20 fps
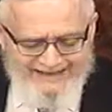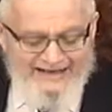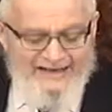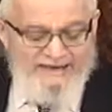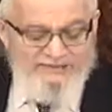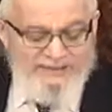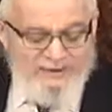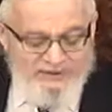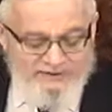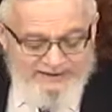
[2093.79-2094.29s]

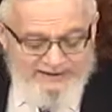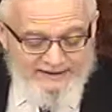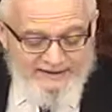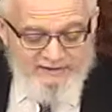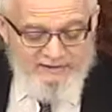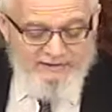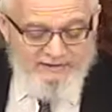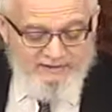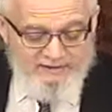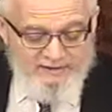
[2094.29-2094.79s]
if you
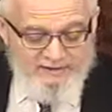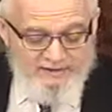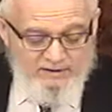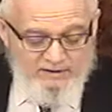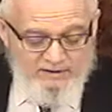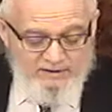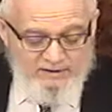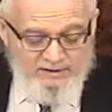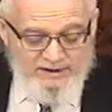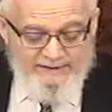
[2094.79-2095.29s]
did,
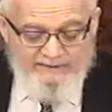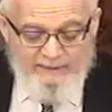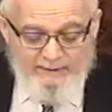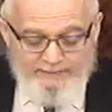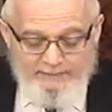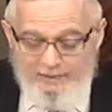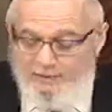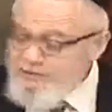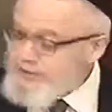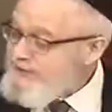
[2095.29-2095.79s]
if you
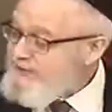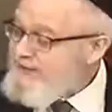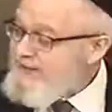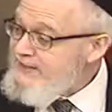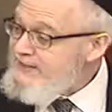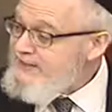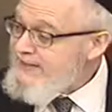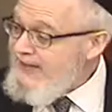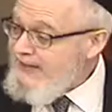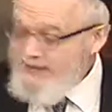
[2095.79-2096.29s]
purchase
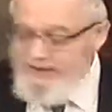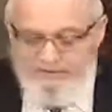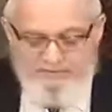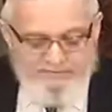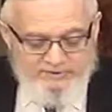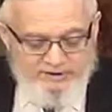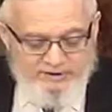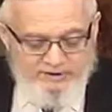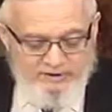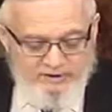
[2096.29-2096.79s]
these
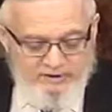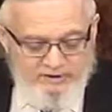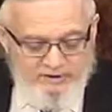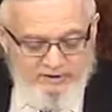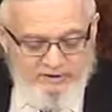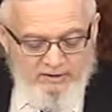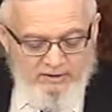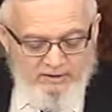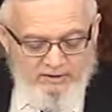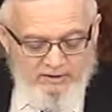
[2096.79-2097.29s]
items,
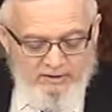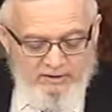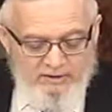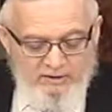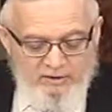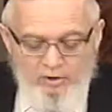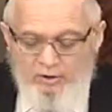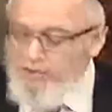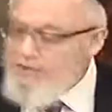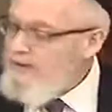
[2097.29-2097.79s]

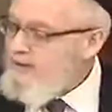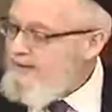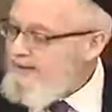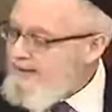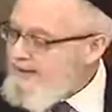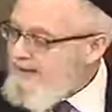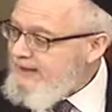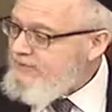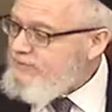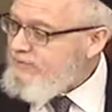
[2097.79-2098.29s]
you have
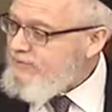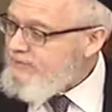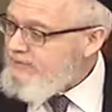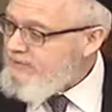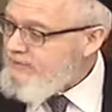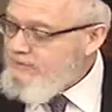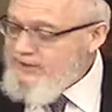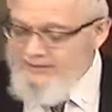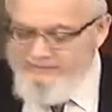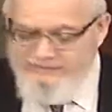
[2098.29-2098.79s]
to
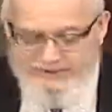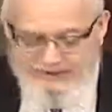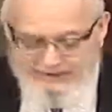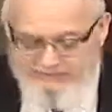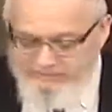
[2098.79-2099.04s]
take